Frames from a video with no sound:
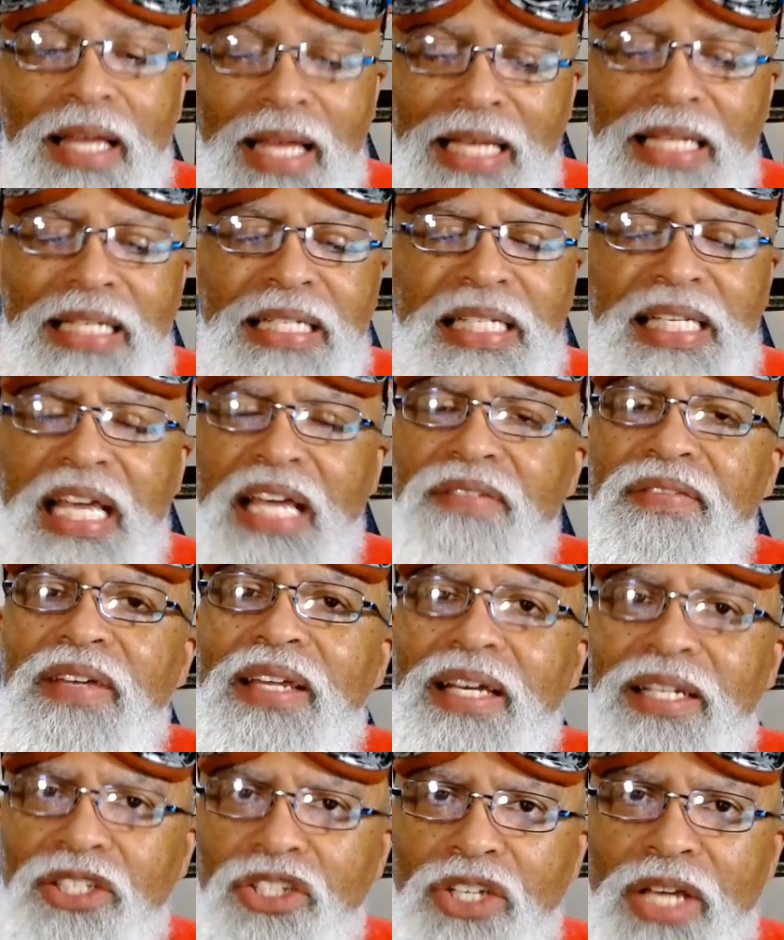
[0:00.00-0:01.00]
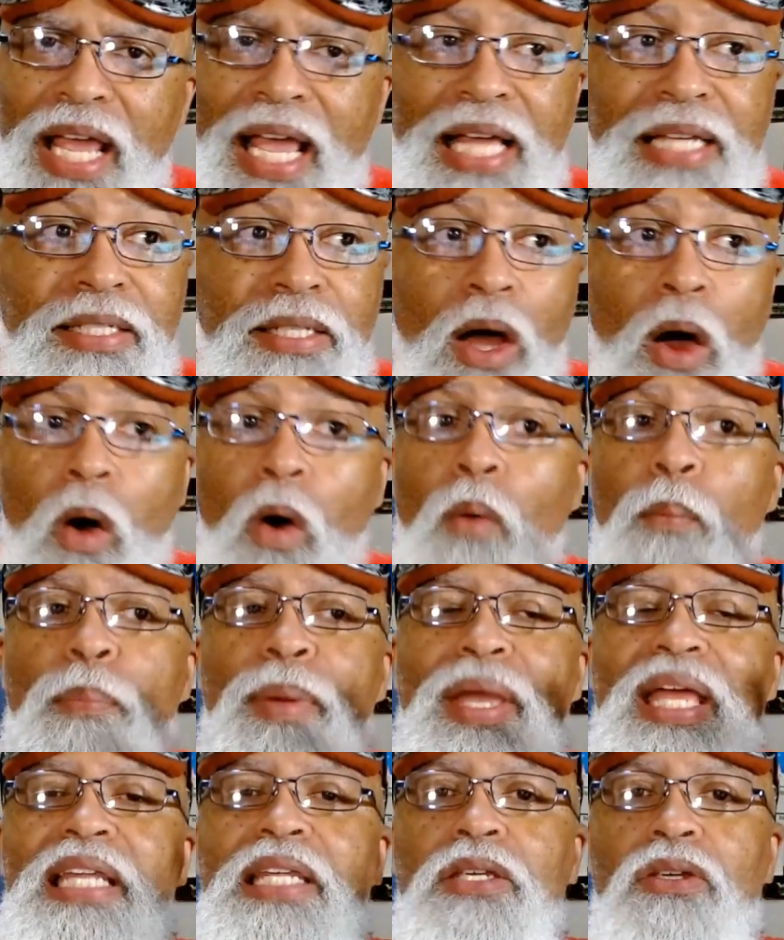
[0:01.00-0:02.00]
Give it a chance.
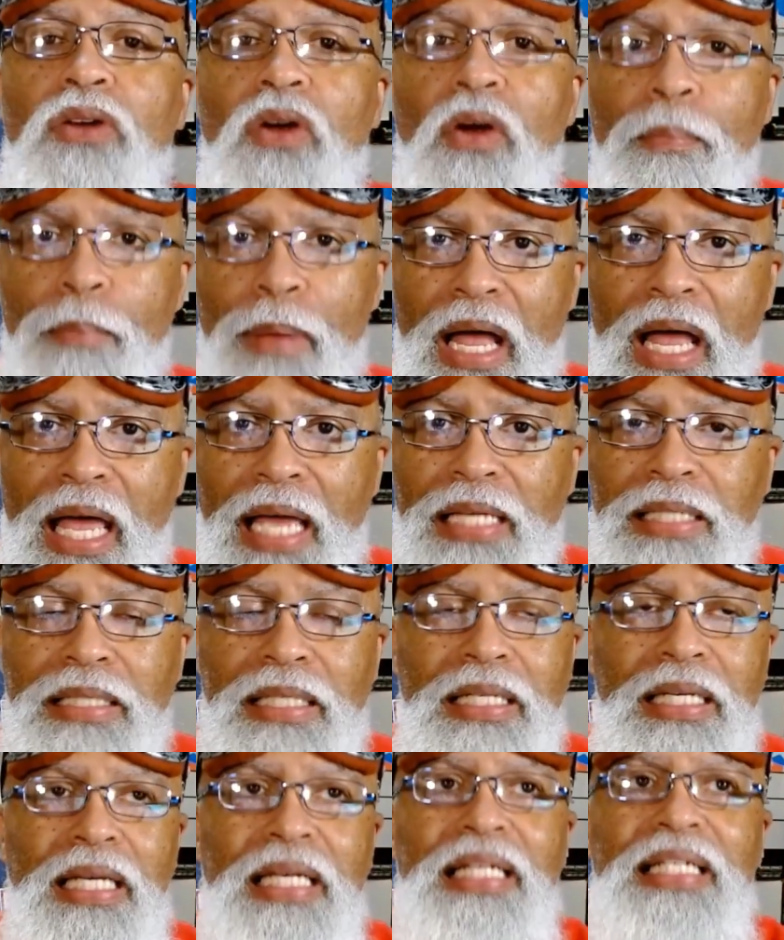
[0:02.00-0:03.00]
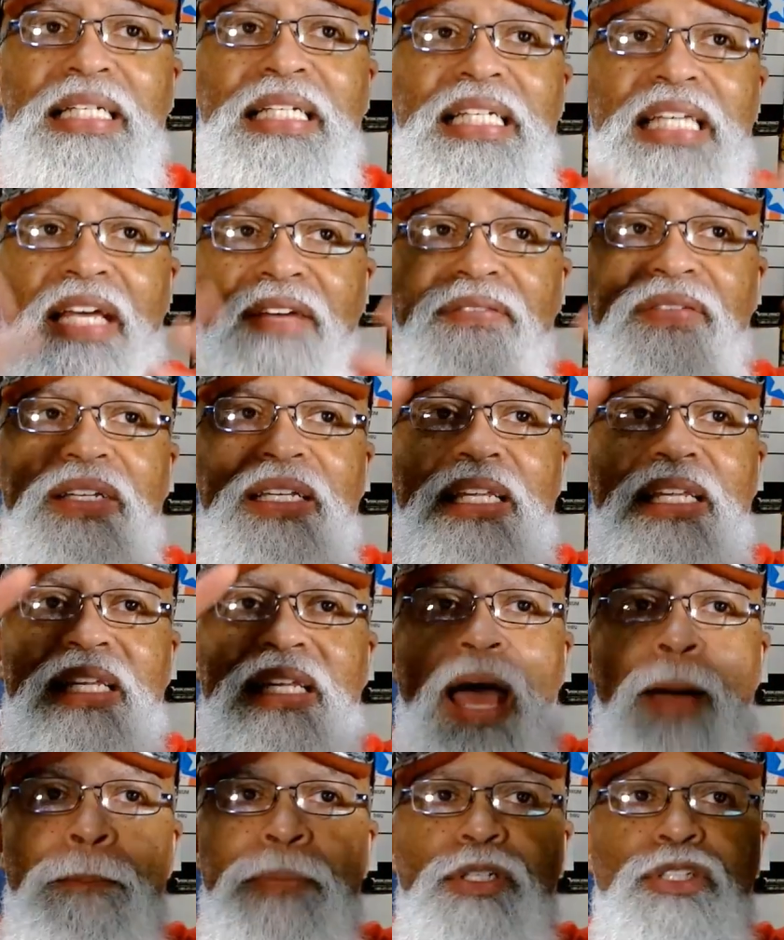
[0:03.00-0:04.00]
Open your mind. Give it an
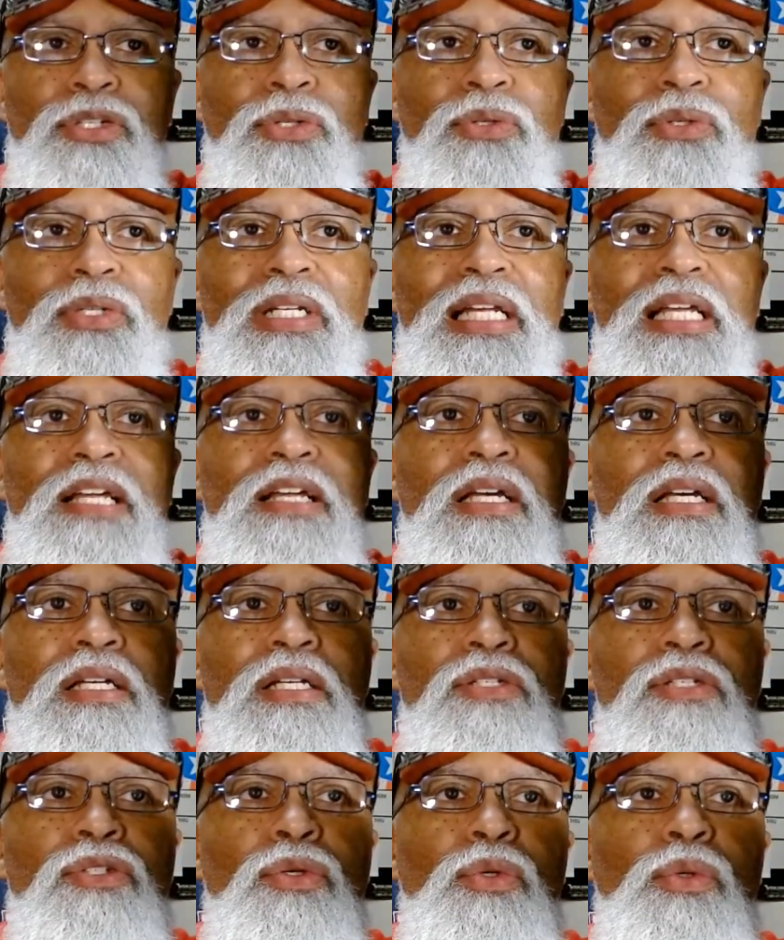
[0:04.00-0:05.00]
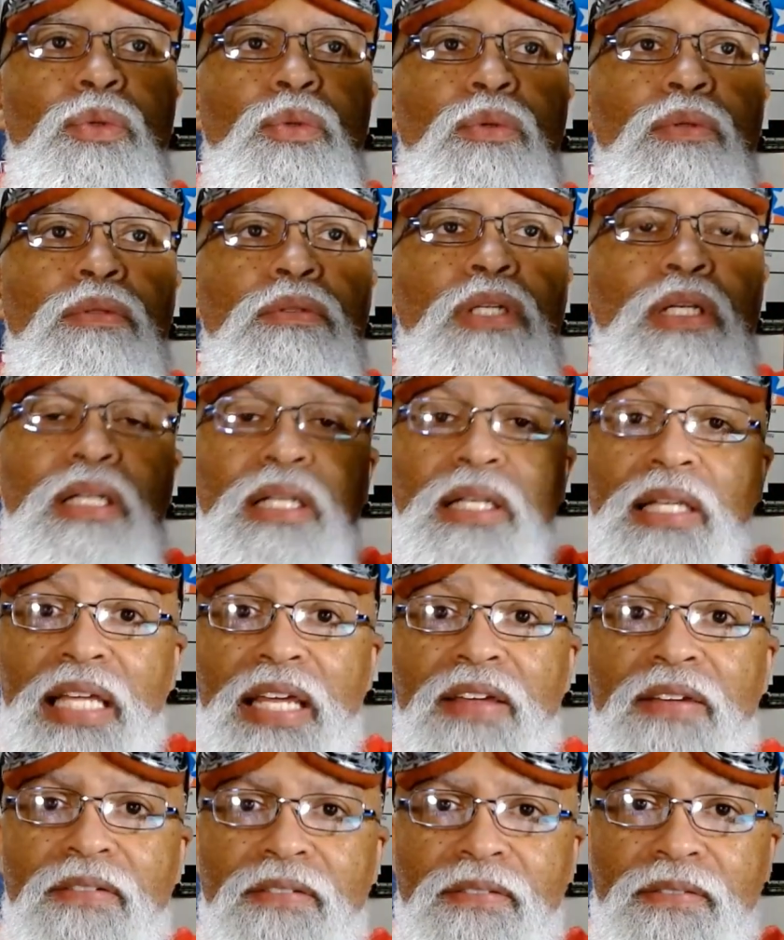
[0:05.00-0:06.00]
opportunity to
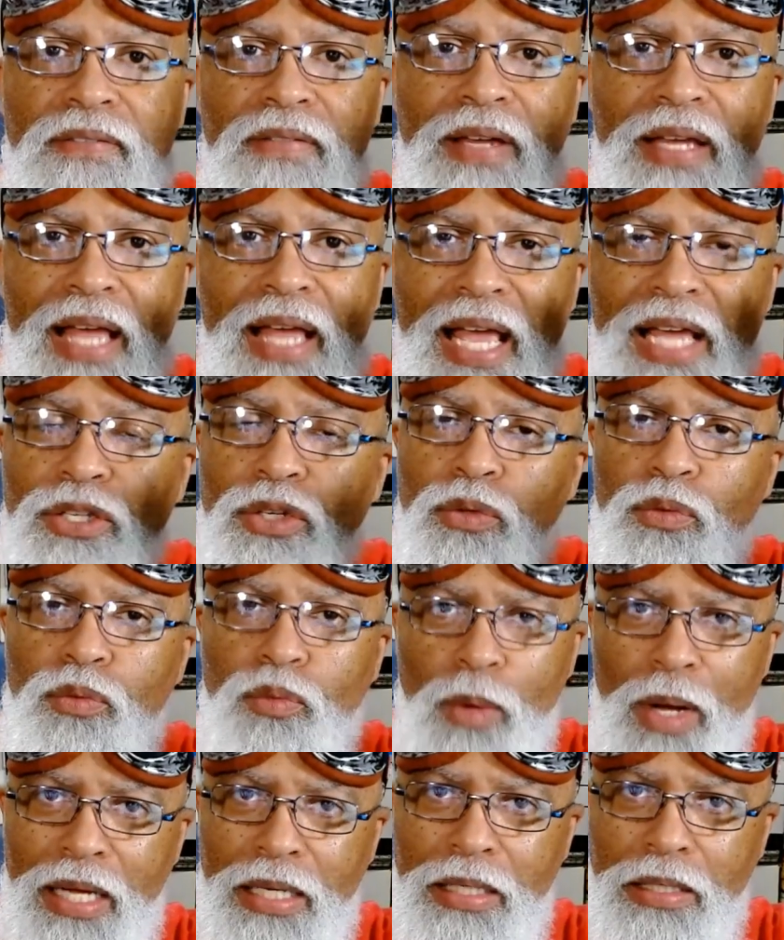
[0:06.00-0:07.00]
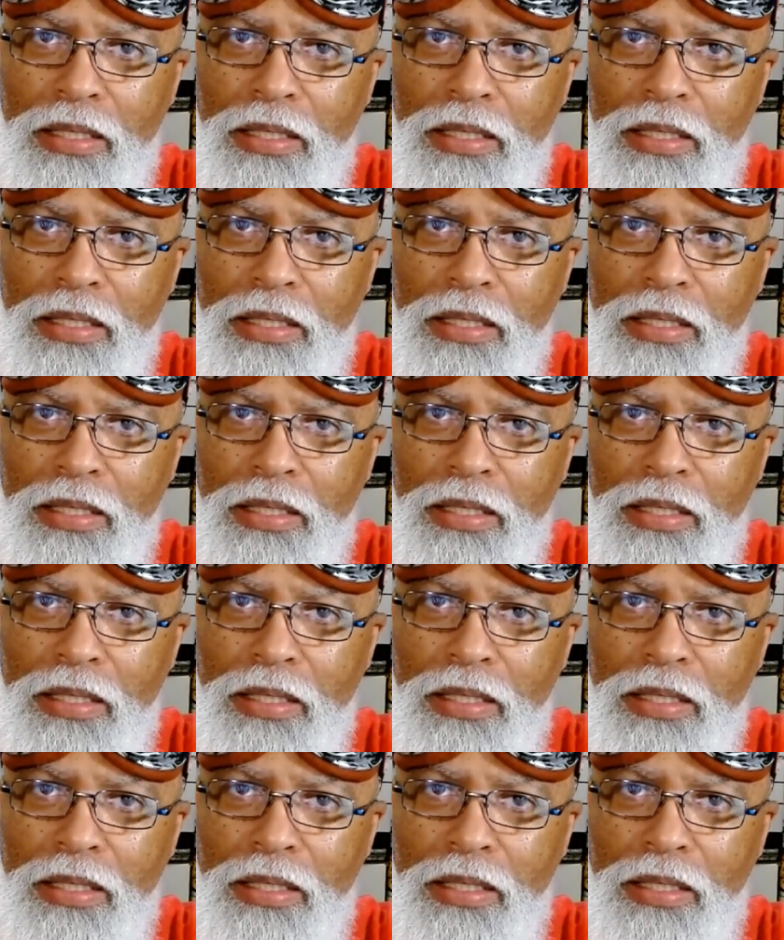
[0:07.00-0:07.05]
live and to run